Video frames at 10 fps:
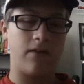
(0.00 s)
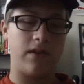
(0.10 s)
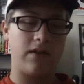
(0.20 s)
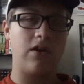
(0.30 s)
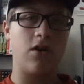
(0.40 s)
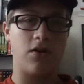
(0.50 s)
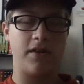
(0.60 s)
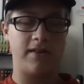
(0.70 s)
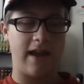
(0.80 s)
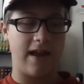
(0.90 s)
in the
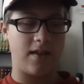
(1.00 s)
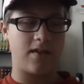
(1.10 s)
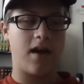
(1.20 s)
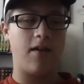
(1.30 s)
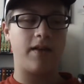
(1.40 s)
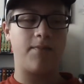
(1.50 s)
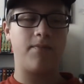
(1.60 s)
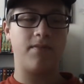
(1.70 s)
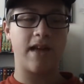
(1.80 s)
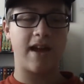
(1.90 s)
early days, not like
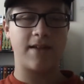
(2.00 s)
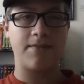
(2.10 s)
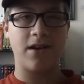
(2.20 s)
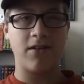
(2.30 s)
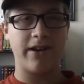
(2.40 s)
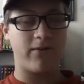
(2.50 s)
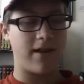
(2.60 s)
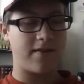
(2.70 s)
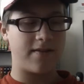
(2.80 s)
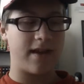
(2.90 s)
Zack and Miri or
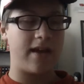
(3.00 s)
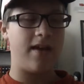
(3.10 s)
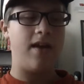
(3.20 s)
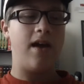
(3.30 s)
Red State.